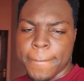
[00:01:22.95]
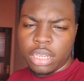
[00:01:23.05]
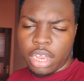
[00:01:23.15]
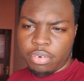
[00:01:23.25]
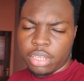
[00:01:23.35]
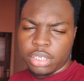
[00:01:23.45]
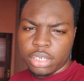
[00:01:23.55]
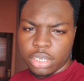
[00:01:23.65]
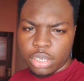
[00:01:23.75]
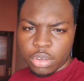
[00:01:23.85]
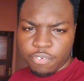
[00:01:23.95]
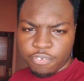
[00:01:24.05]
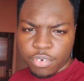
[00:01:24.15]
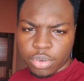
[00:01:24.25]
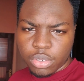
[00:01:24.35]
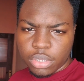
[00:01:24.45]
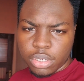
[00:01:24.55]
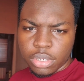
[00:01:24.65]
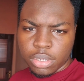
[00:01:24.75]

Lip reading: Direct your focus